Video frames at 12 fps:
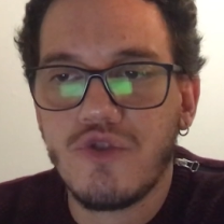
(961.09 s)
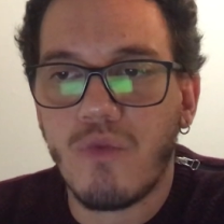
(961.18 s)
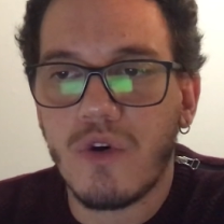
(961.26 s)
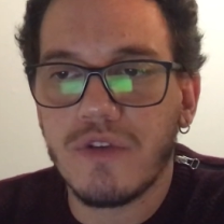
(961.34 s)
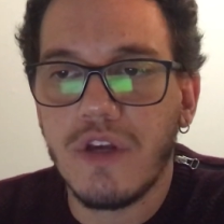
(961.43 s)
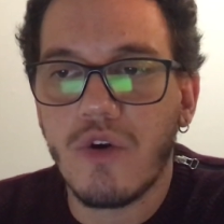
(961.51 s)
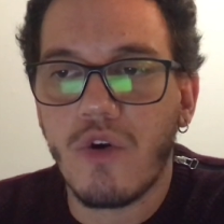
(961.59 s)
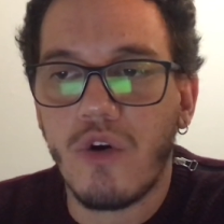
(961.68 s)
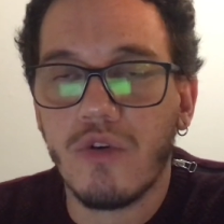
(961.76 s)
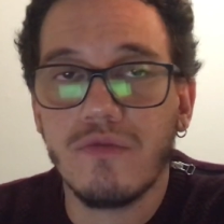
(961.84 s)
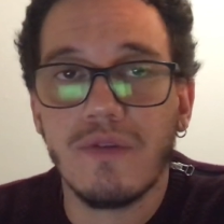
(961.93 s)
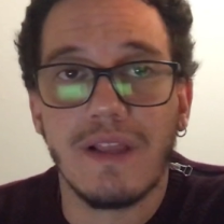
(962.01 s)
to what he
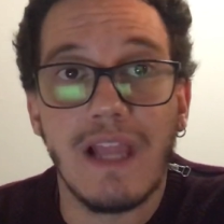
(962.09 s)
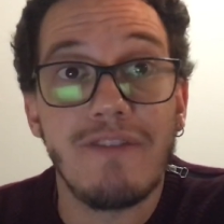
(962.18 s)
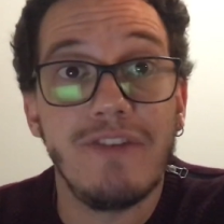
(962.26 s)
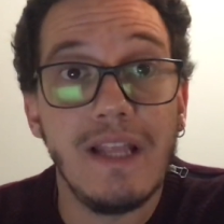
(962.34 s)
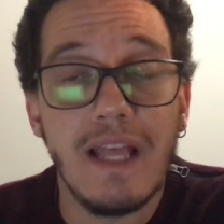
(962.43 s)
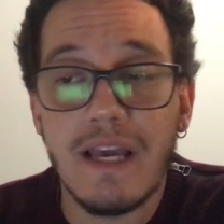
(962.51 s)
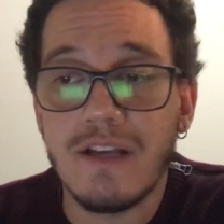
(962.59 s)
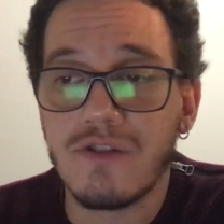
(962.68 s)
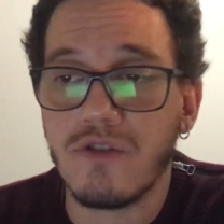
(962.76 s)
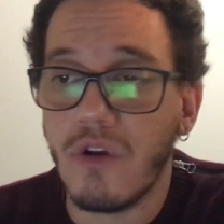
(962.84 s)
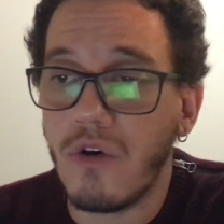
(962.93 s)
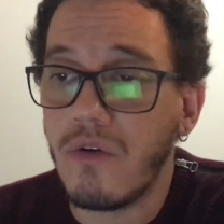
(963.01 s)
called
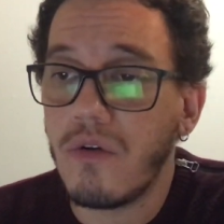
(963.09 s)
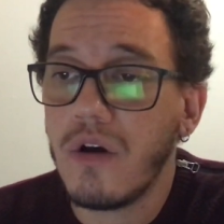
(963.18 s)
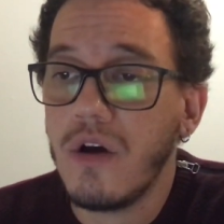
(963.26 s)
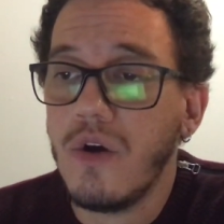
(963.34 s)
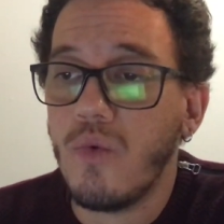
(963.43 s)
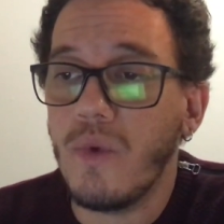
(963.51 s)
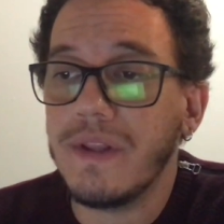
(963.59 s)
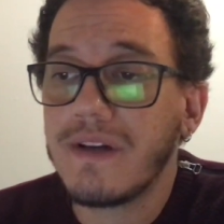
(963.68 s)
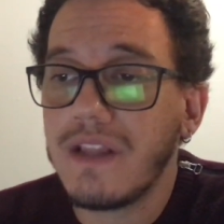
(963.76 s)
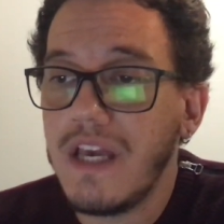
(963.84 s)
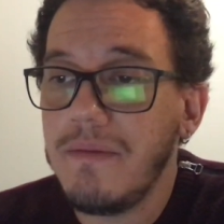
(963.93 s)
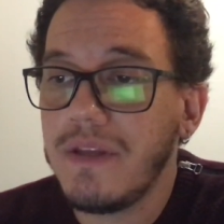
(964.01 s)
Lavallée's law when
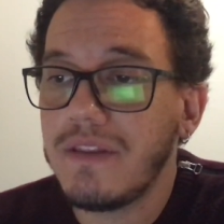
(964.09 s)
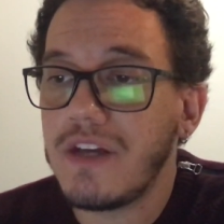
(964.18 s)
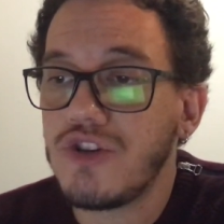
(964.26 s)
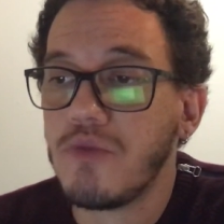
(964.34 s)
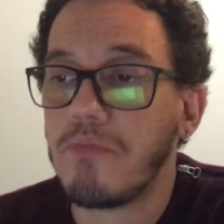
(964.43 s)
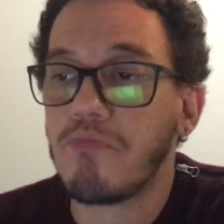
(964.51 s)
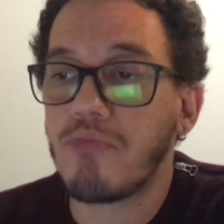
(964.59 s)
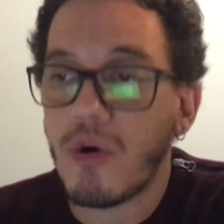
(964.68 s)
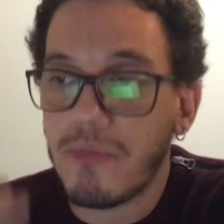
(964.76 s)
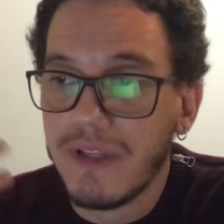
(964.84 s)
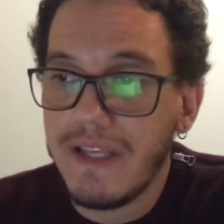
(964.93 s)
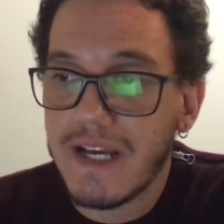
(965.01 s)
claiming that to
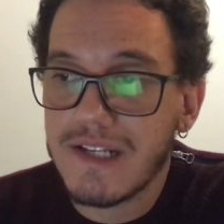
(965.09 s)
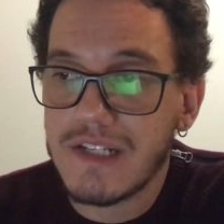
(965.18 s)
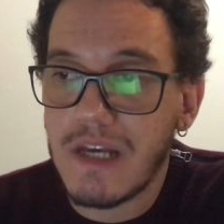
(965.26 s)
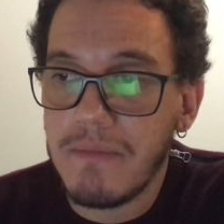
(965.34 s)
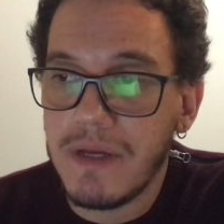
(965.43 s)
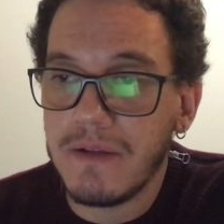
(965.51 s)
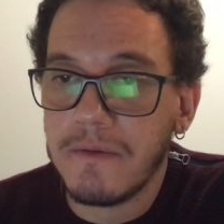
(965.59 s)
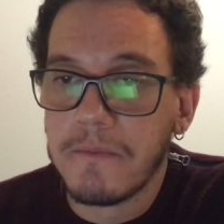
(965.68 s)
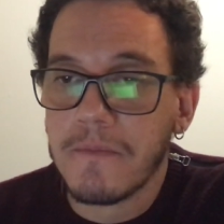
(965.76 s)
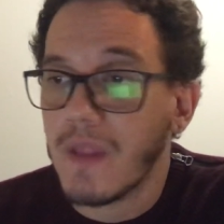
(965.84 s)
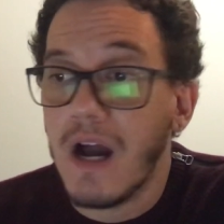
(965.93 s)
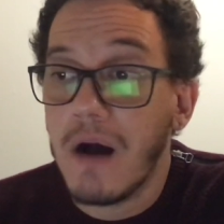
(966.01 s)
properly explain
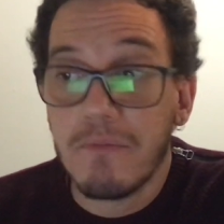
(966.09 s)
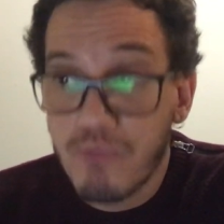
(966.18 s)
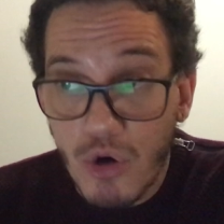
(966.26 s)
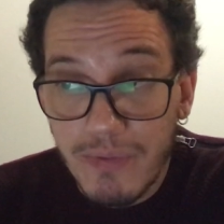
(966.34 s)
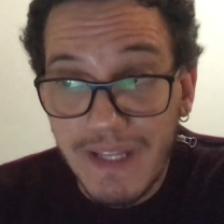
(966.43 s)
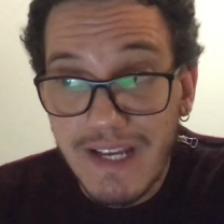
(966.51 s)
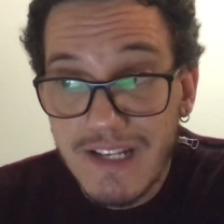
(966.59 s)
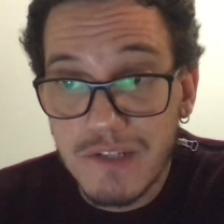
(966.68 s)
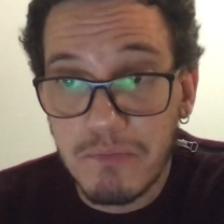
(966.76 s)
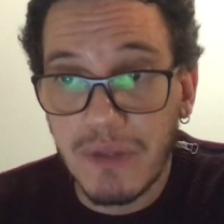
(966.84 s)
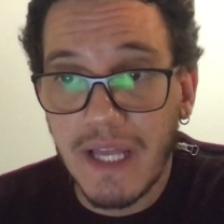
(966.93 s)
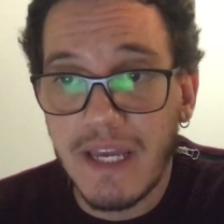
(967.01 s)

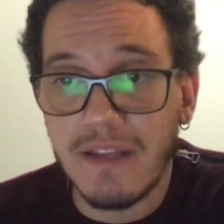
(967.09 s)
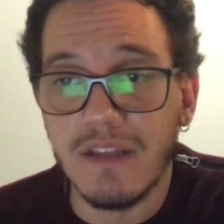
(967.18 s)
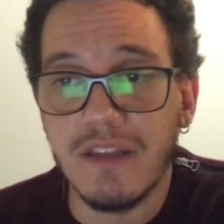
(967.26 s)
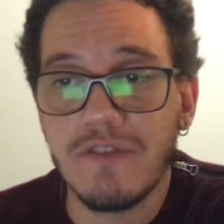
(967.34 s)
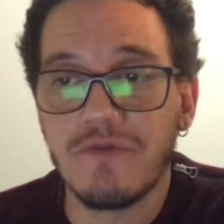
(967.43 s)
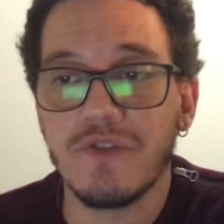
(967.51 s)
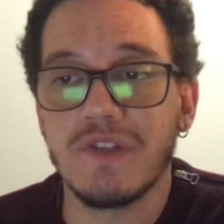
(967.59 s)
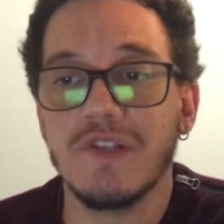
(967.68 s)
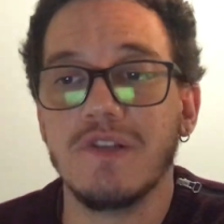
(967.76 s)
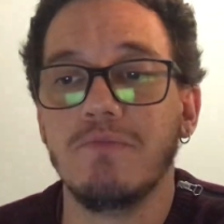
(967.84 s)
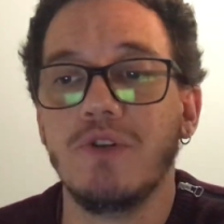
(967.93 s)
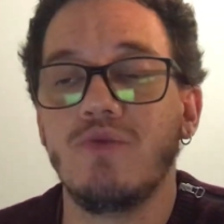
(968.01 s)
the
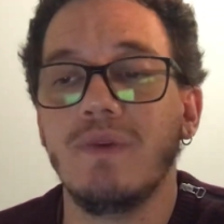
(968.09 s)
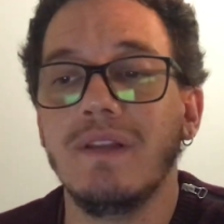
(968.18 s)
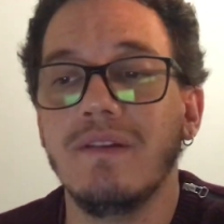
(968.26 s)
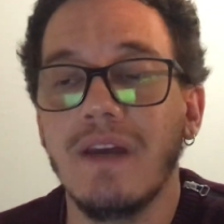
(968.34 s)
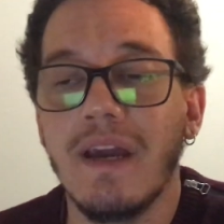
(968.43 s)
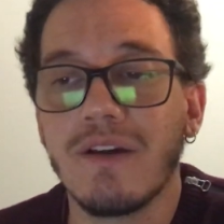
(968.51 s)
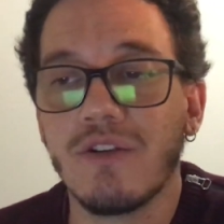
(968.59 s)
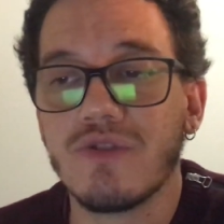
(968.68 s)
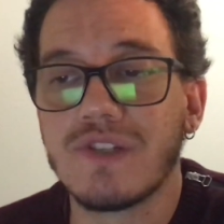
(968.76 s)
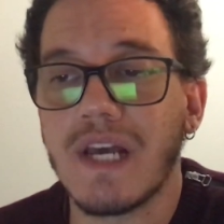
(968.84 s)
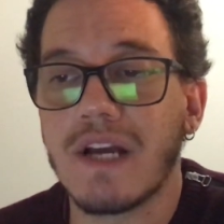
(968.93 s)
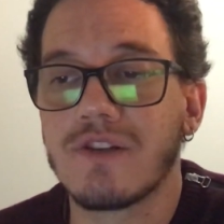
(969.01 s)
differences between the
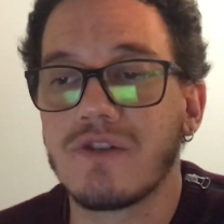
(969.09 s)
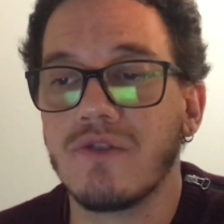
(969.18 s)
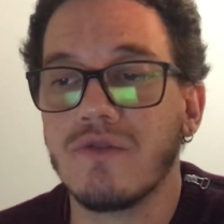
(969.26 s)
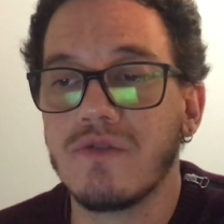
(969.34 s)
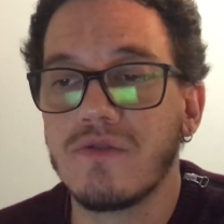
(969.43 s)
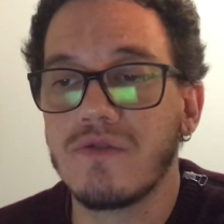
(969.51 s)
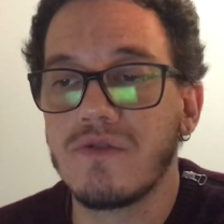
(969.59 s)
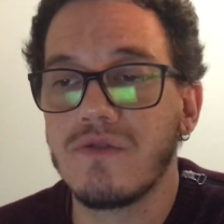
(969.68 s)
Anglo-Saxon